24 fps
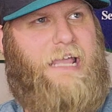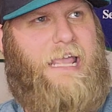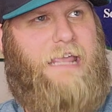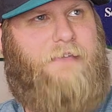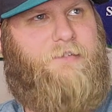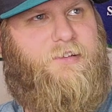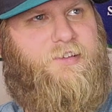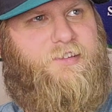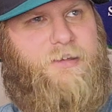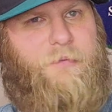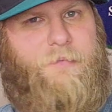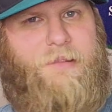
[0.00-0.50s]

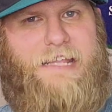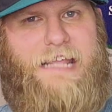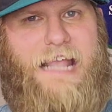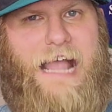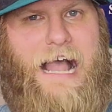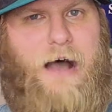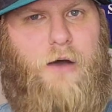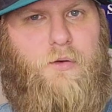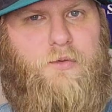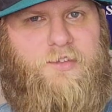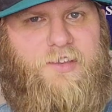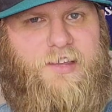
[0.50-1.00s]
even some of the
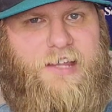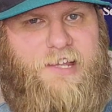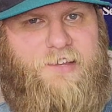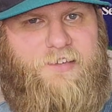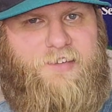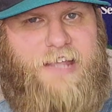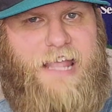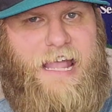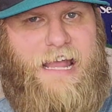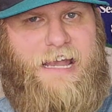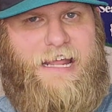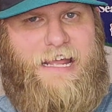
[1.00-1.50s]
outs
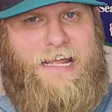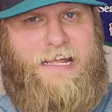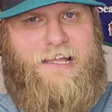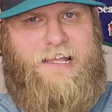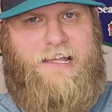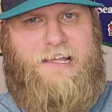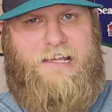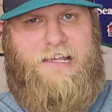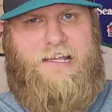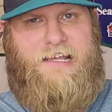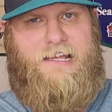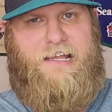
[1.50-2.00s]
he's getting
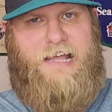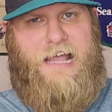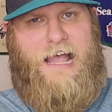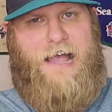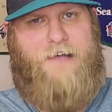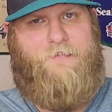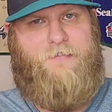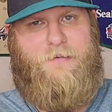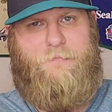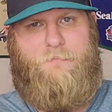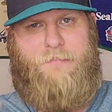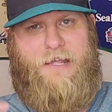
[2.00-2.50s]

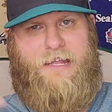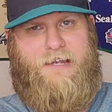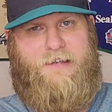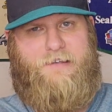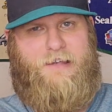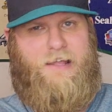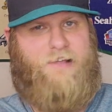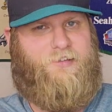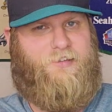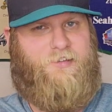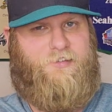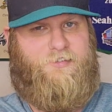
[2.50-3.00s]
haven't been
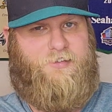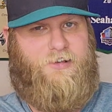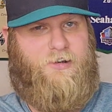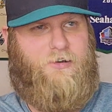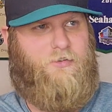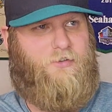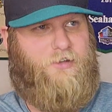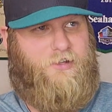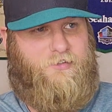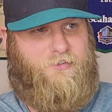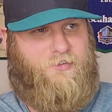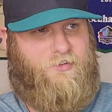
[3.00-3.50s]

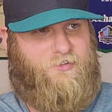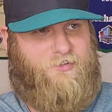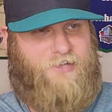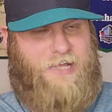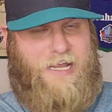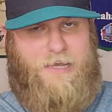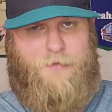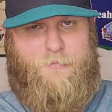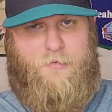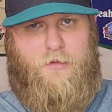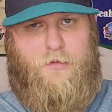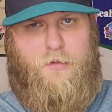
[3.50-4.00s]
necessarily
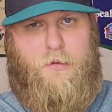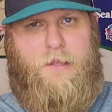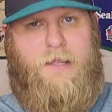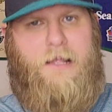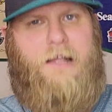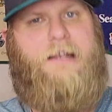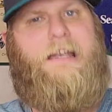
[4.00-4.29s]
sustainable.